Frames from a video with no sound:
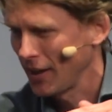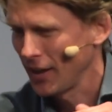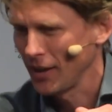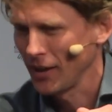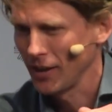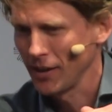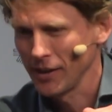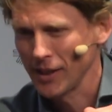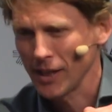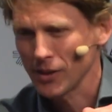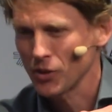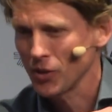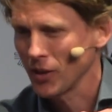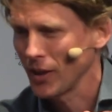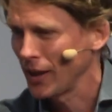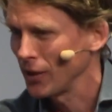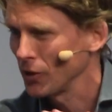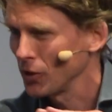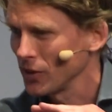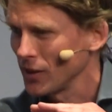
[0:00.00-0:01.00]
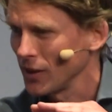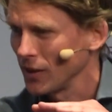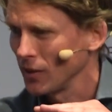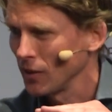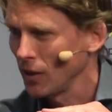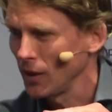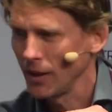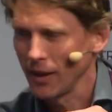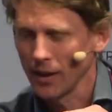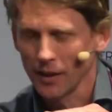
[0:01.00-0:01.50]
yesterday I heard
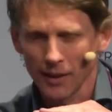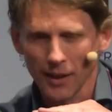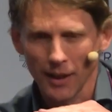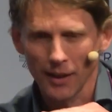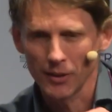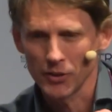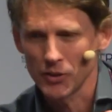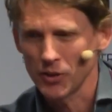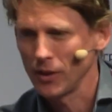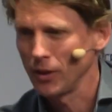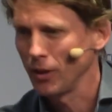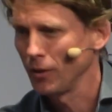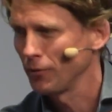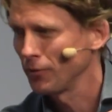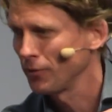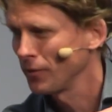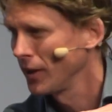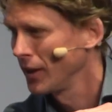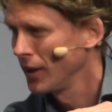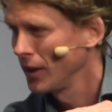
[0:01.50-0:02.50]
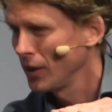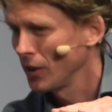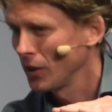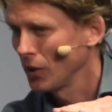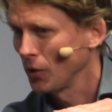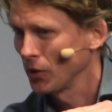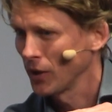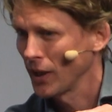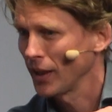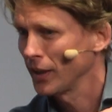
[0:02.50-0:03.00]
the analogy of
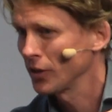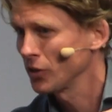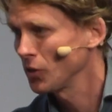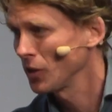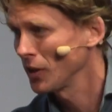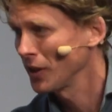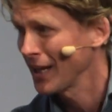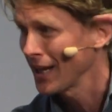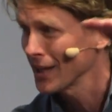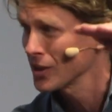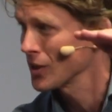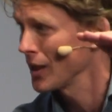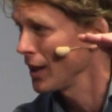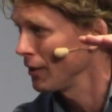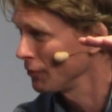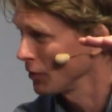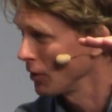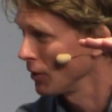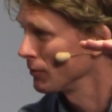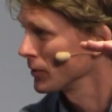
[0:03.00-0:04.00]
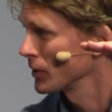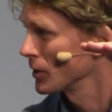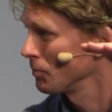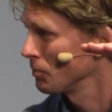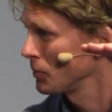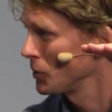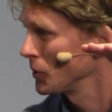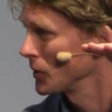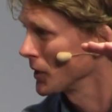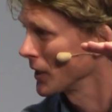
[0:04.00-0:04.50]
getting to the next level of a
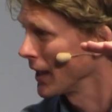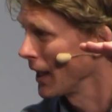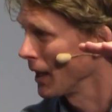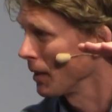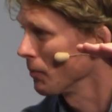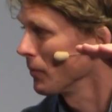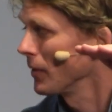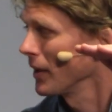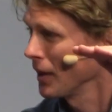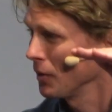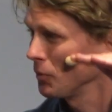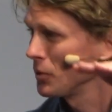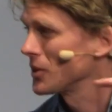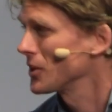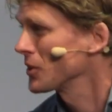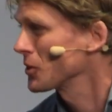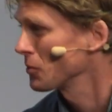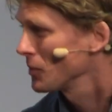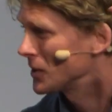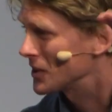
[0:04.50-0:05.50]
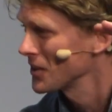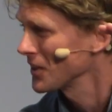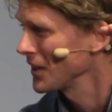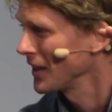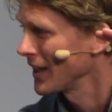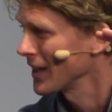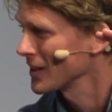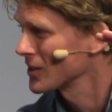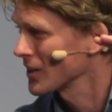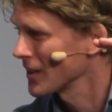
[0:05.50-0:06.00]
computer game. And we just reached the
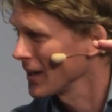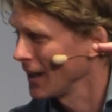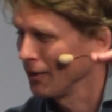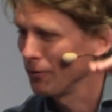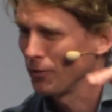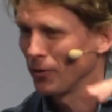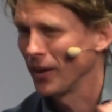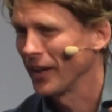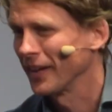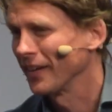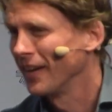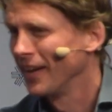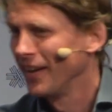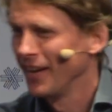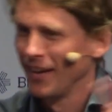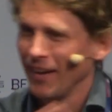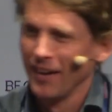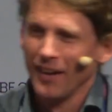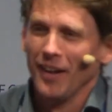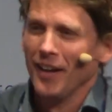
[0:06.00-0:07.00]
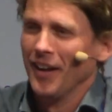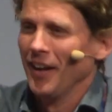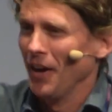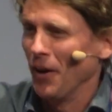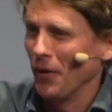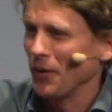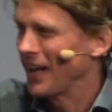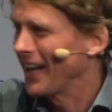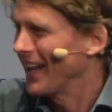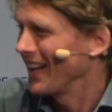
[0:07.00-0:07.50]
next level, and
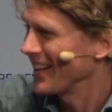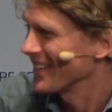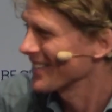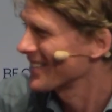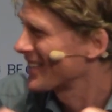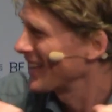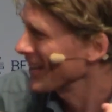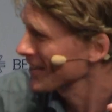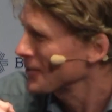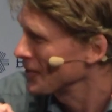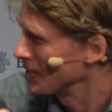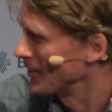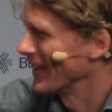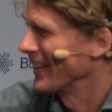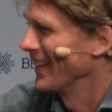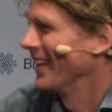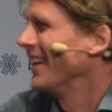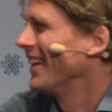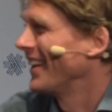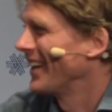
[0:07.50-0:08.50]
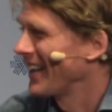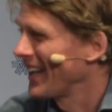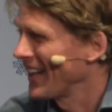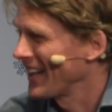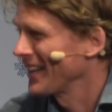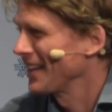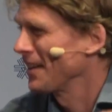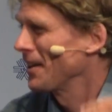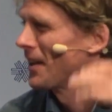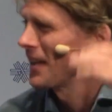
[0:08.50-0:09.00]
okay, let's get to it.
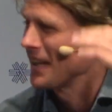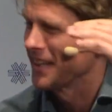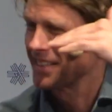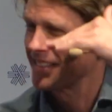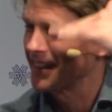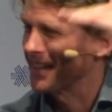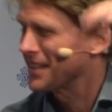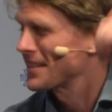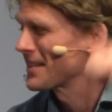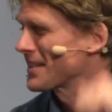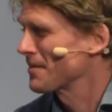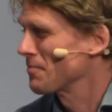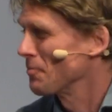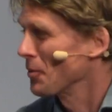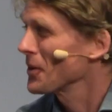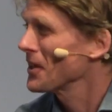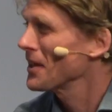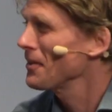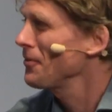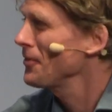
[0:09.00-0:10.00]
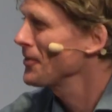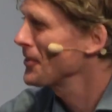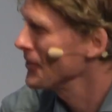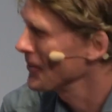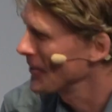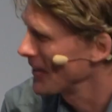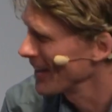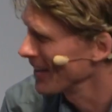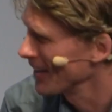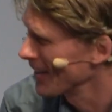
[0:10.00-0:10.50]
And it's more difficult
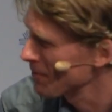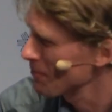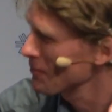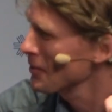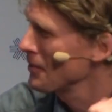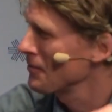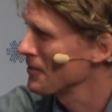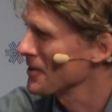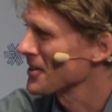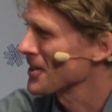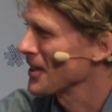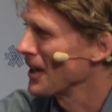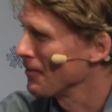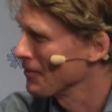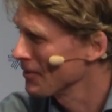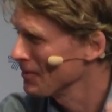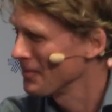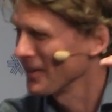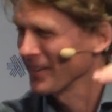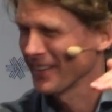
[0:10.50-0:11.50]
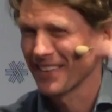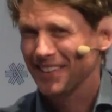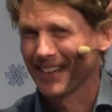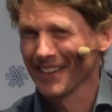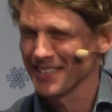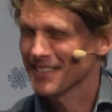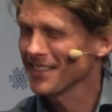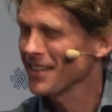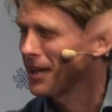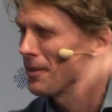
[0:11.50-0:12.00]
than the previous level, but
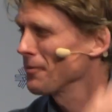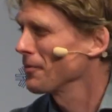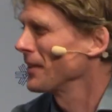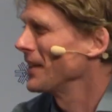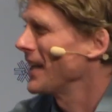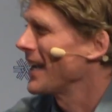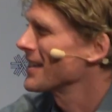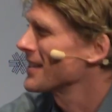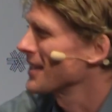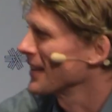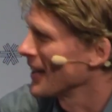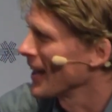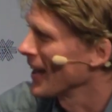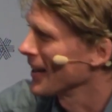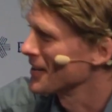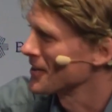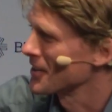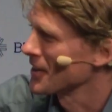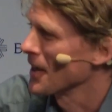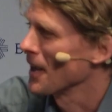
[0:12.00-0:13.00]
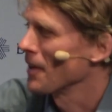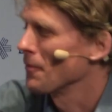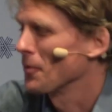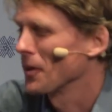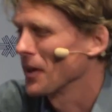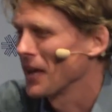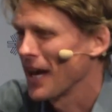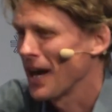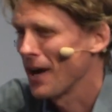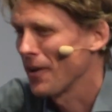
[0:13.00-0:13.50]
it's kind of a nice analogy. And we're
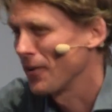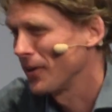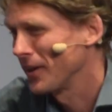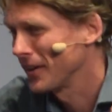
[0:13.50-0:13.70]
now